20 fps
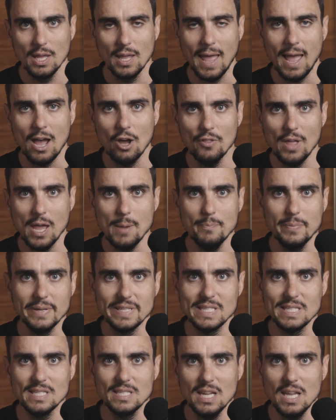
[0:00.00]
how they
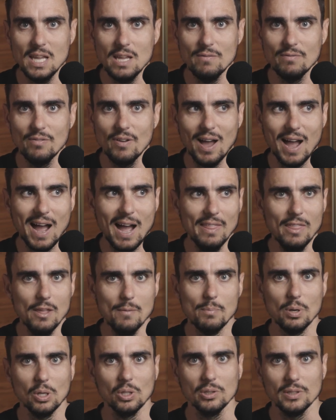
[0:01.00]
perceive
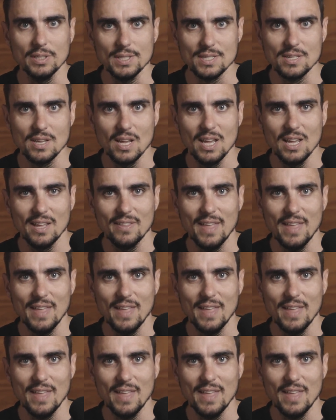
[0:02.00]
other builders.